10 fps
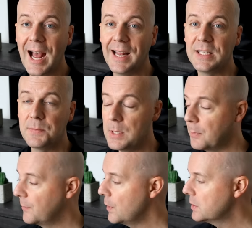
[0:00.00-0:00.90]
on
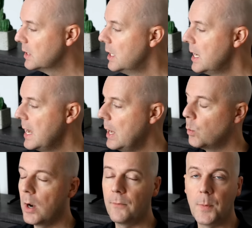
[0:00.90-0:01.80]
September 1st
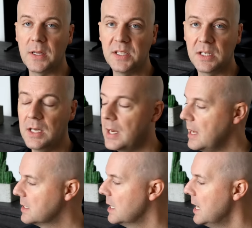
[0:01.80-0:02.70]
and running for about 60
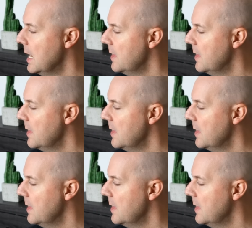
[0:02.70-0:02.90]
days.